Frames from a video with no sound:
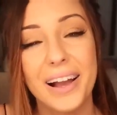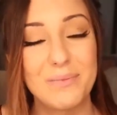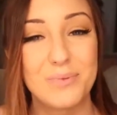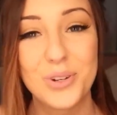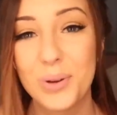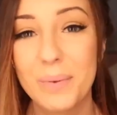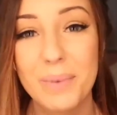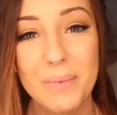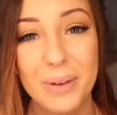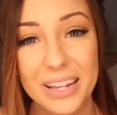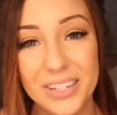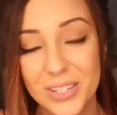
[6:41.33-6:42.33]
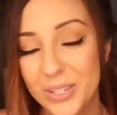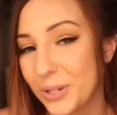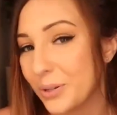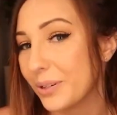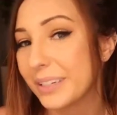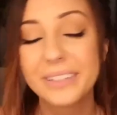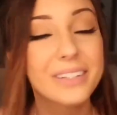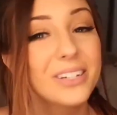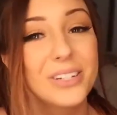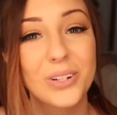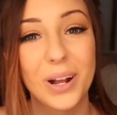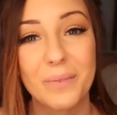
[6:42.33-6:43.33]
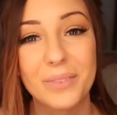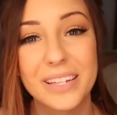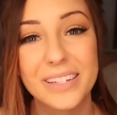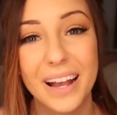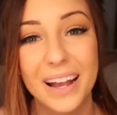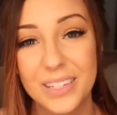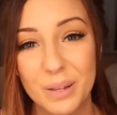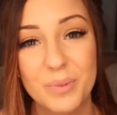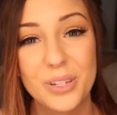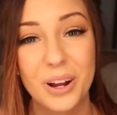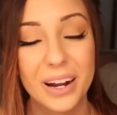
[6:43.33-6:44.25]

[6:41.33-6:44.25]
I'm doing my best to describe this, guys. I'm